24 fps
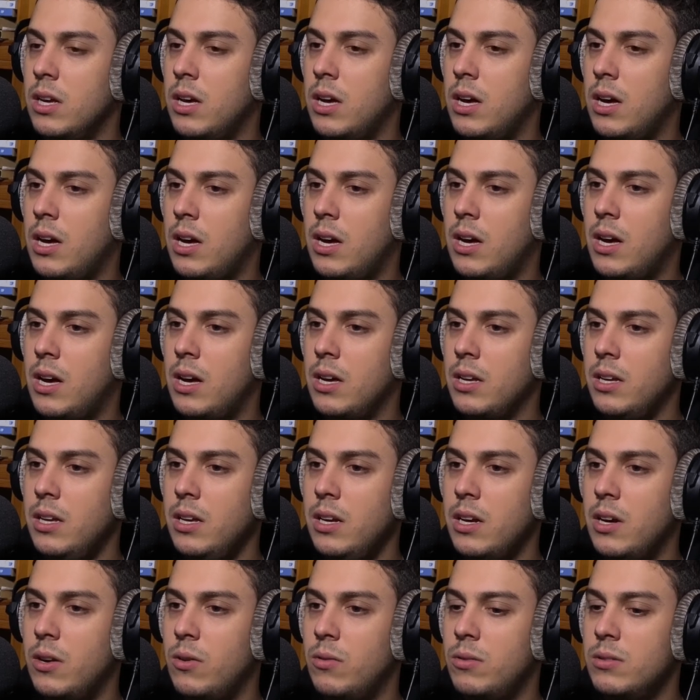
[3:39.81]
uh,
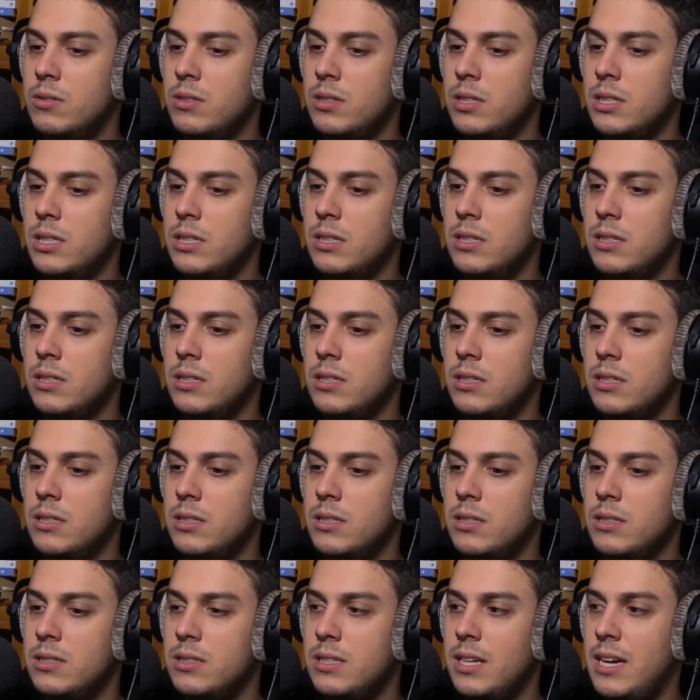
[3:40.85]
you know,
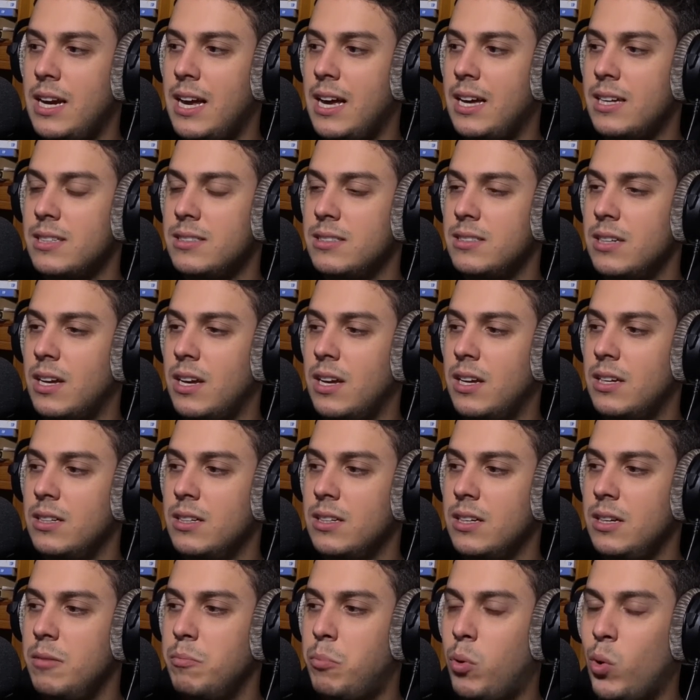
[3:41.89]
that has uh,
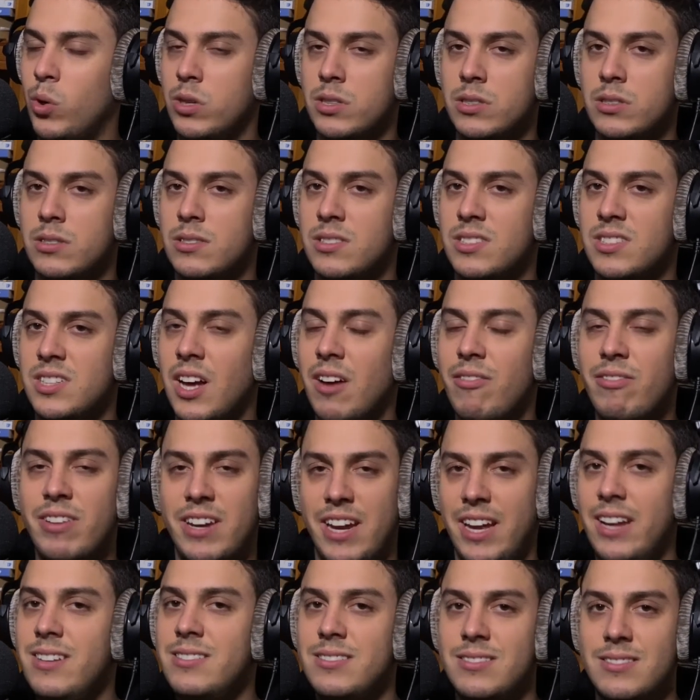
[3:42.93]
important stuff
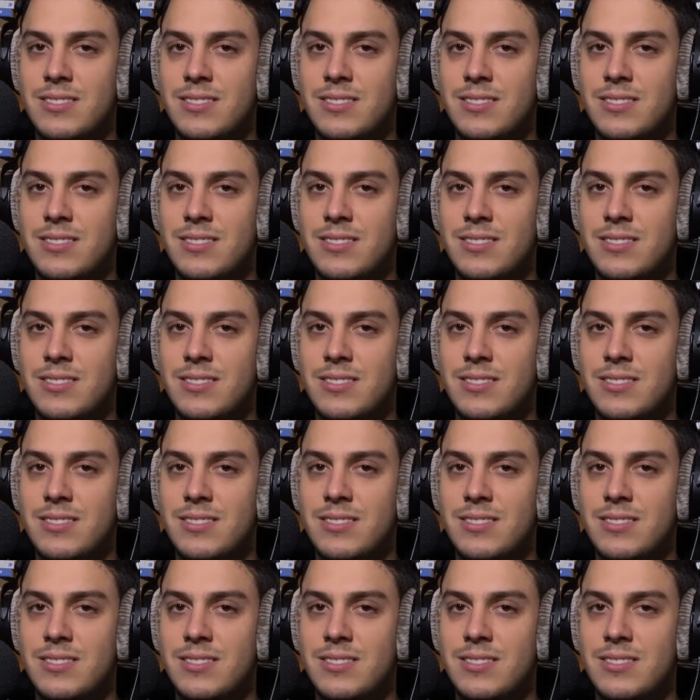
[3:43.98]
in it,